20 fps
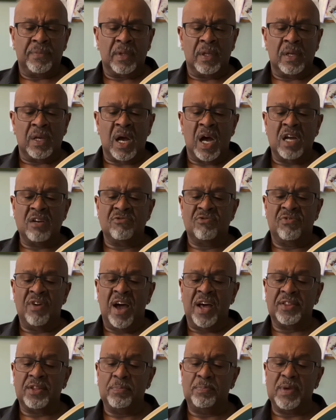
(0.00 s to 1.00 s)
I'd
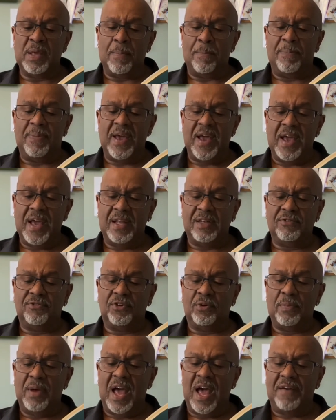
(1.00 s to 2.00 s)
rather be banned
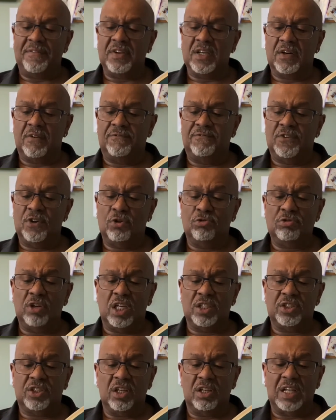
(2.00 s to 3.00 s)
from having a phone
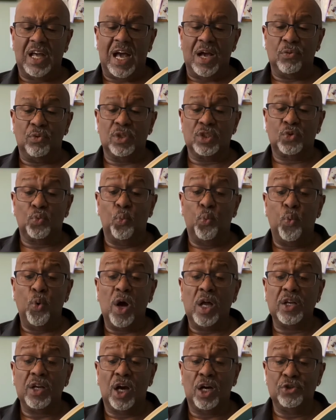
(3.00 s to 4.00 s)
until I was
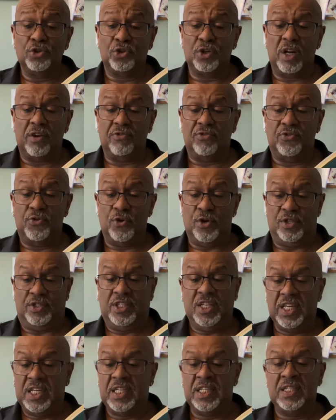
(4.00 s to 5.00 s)

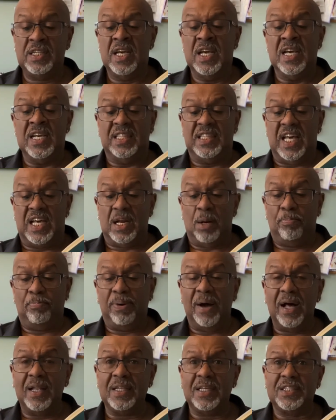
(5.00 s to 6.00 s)
114 than
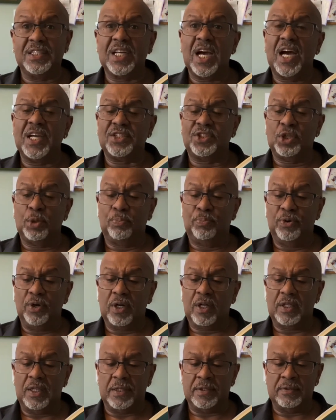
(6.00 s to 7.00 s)
apologize to
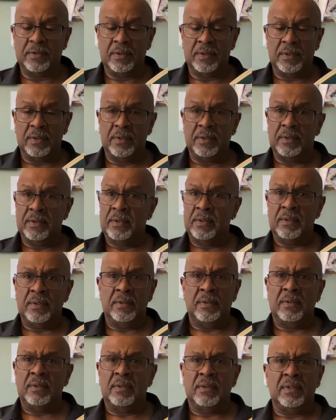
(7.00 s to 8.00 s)
Brooklyn.
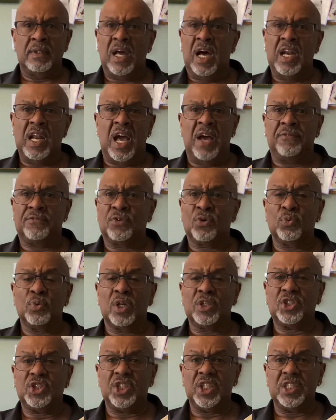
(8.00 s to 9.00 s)
Not after what
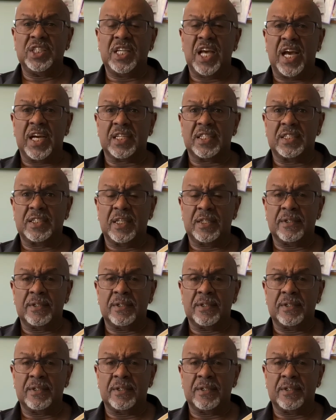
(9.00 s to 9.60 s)
she texted.